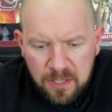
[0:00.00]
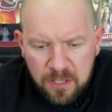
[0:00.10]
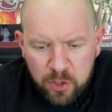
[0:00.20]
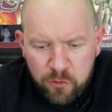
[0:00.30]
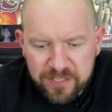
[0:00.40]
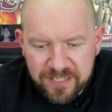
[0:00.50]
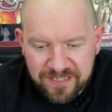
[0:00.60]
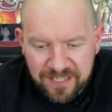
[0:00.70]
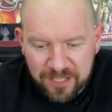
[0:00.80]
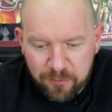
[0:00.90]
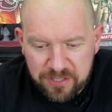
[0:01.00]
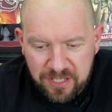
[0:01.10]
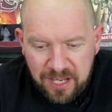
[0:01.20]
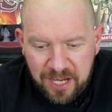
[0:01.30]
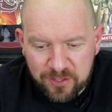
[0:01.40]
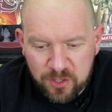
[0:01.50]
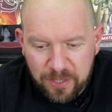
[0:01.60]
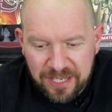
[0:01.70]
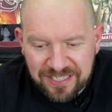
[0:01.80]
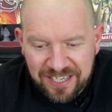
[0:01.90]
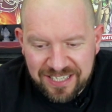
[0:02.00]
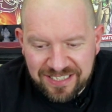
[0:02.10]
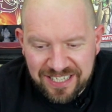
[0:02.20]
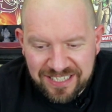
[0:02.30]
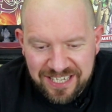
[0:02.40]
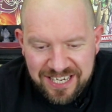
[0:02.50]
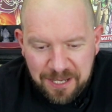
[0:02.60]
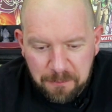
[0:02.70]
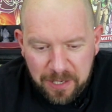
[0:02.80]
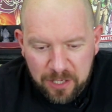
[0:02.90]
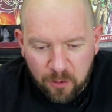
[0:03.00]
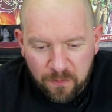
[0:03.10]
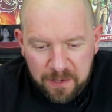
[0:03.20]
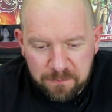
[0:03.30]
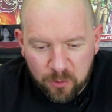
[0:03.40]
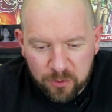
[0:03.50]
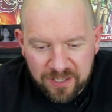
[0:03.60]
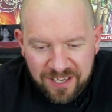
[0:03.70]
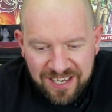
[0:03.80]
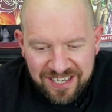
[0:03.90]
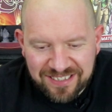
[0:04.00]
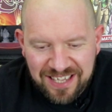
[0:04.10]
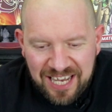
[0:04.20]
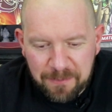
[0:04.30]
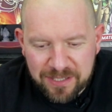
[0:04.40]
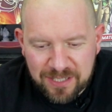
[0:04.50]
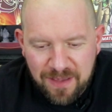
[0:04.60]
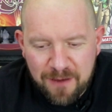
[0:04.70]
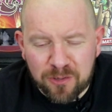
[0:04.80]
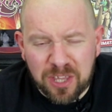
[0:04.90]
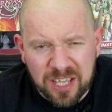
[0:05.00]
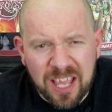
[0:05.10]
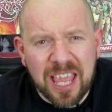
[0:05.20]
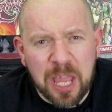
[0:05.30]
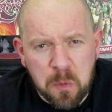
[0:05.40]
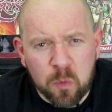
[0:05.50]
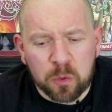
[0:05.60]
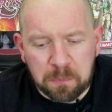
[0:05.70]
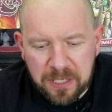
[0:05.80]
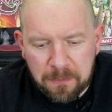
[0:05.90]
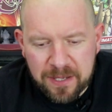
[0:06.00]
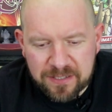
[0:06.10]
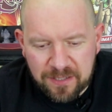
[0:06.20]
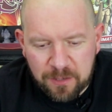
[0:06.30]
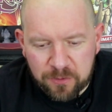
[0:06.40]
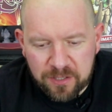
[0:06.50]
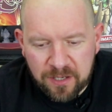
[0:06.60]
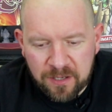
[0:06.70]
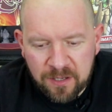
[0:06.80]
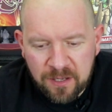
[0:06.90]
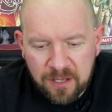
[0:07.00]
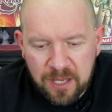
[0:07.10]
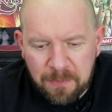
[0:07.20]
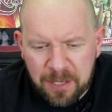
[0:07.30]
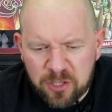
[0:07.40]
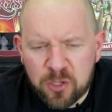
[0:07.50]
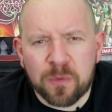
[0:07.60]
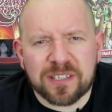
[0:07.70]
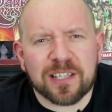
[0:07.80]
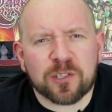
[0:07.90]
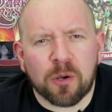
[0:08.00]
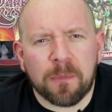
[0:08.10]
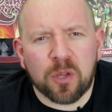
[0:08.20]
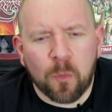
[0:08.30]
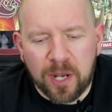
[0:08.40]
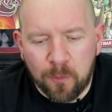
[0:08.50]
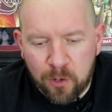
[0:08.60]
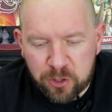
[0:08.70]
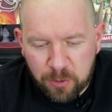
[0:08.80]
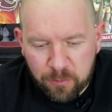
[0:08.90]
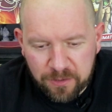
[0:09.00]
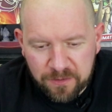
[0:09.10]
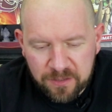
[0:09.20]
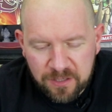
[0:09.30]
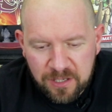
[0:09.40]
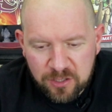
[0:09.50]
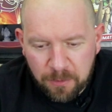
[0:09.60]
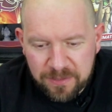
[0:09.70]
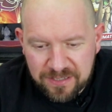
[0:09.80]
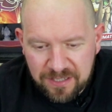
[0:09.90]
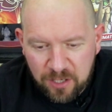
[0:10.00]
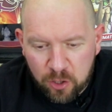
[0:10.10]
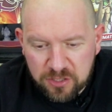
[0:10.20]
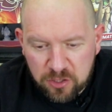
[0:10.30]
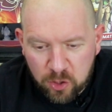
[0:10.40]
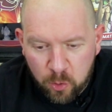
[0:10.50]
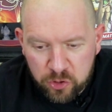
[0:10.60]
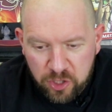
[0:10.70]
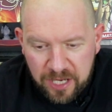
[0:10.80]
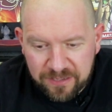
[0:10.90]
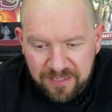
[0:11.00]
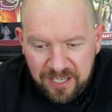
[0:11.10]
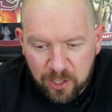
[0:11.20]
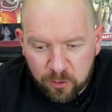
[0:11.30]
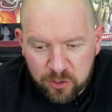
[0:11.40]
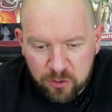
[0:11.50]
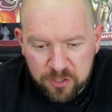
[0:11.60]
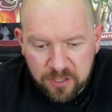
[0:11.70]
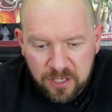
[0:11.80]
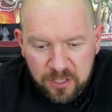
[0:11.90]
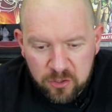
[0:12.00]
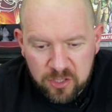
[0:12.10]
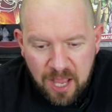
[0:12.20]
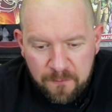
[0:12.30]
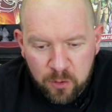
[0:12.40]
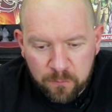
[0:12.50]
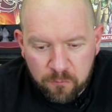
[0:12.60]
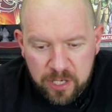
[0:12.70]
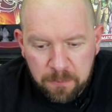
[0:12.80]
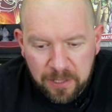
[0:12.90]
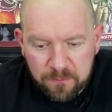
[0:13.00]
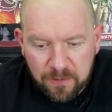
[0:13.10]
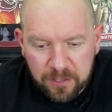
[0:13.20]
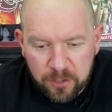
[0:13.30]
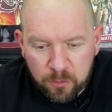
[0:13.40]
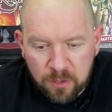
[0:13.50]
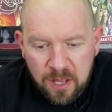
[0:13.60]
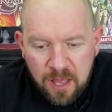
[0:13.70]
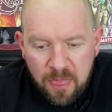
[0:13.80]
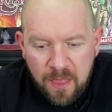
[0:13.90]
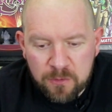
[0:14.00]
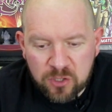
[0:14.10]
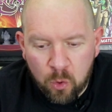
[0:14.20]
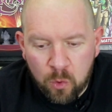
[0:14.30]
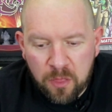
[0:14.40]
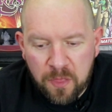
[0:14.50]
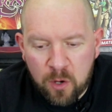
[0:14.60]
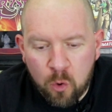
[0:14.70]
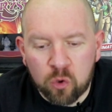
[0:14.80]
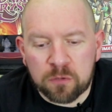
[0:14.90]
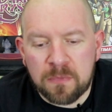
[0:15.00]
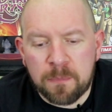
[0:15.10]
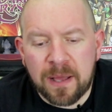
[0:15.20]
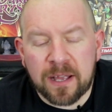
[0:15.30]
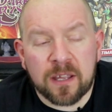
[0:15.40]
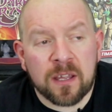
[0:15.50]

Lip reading: Chris is saying to Christian, I'd do an entire D&D campaign on that board. It has elements of everything. It would be amazing, that, wouldn't it? I assume we're still talking about the Weta Workshop one. Thomas is saying, Hostage Negotiator did look good. Does it have enough replay value? That was the only thing holding me back.